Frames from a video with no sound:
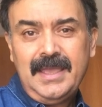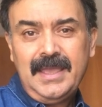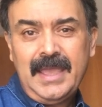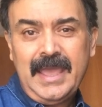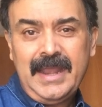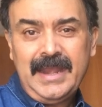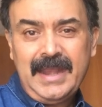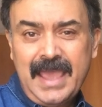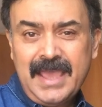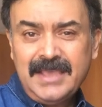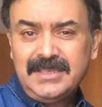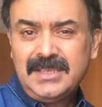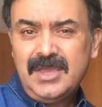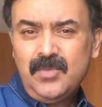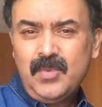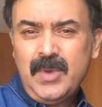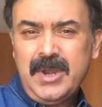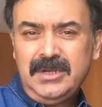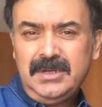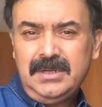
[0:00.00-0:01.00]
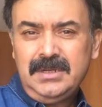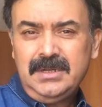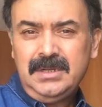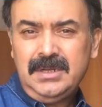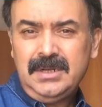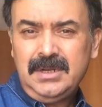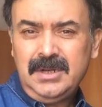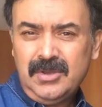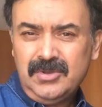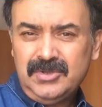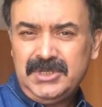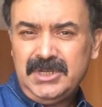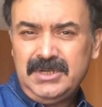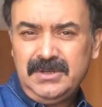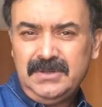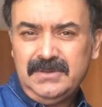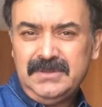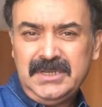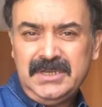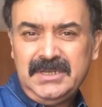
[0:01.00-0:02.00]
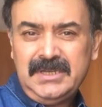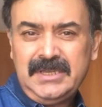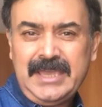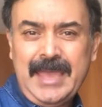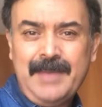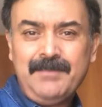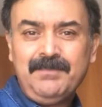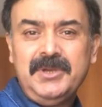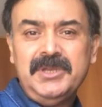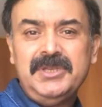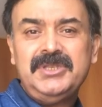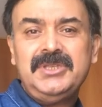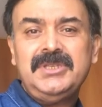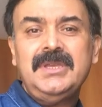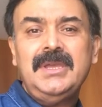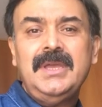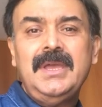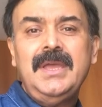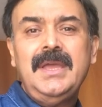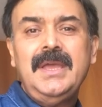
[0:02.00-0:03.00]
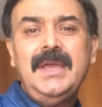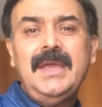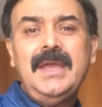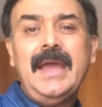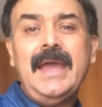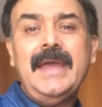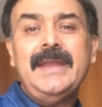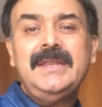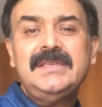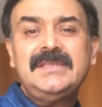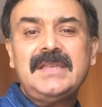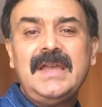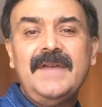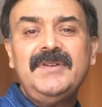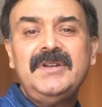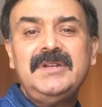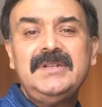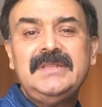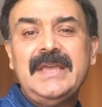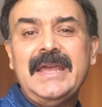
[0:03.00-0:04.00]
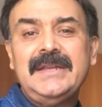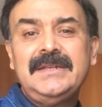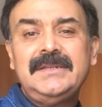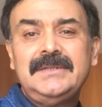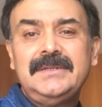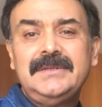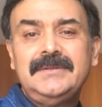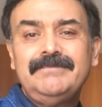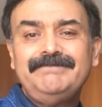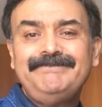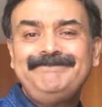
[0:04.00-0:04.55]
And as I went closer to the campus, I discovered that